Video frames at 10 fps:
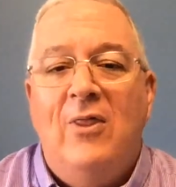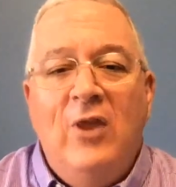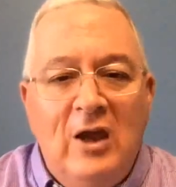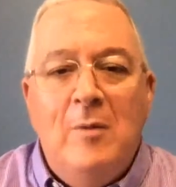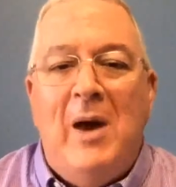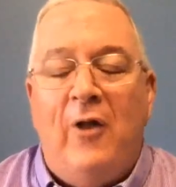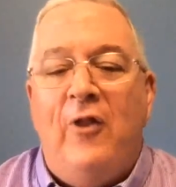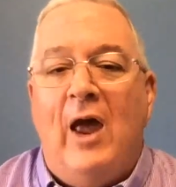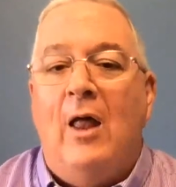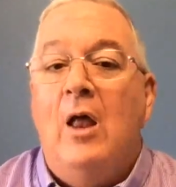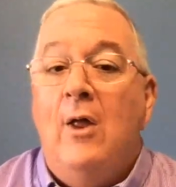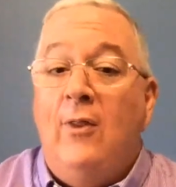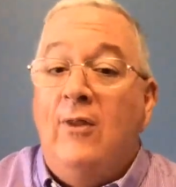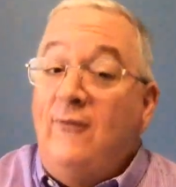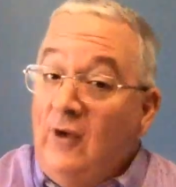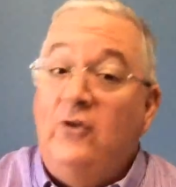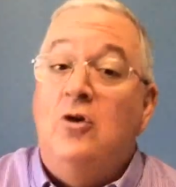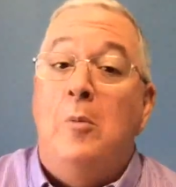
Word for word: Think about that. The physical